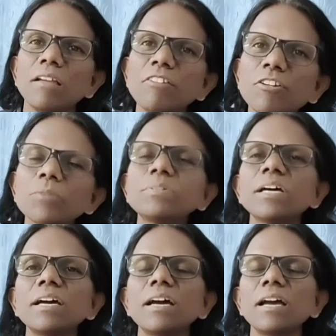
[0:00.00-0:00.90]
equip
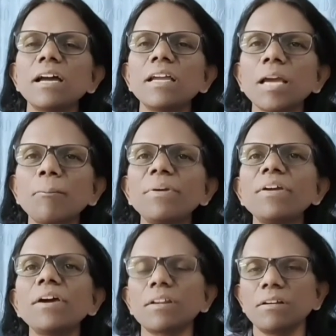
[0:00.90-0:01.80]
the
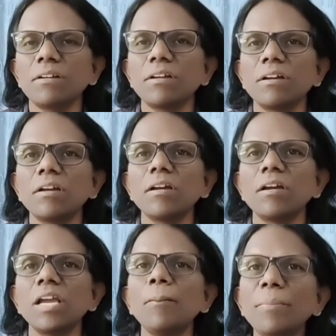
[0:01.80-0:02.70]

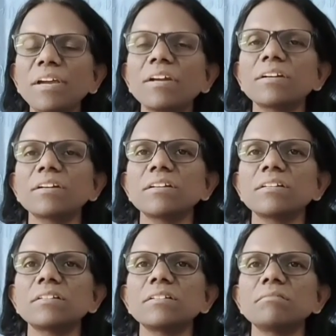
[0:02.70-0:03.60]
MBR
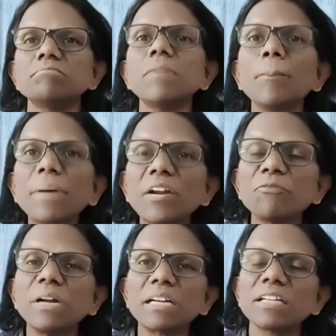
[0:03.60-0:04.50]

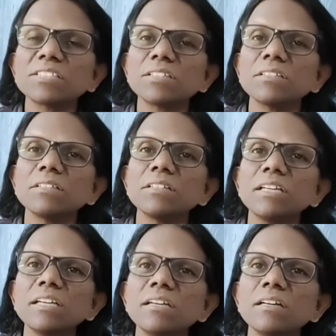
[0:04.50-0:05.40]
membrane filtration
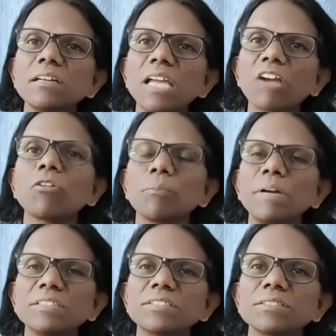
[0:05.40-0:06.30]

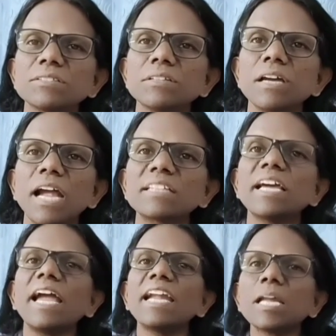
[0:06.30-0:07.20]
equipments at
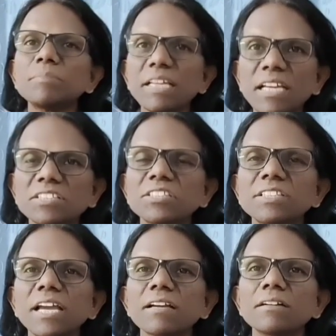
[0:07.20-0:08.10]
the end of the aeration
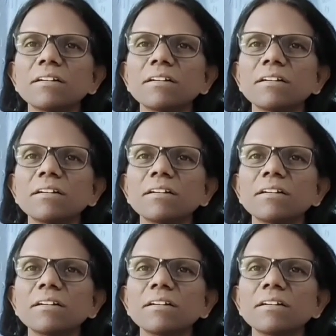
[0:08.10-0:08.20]
tank,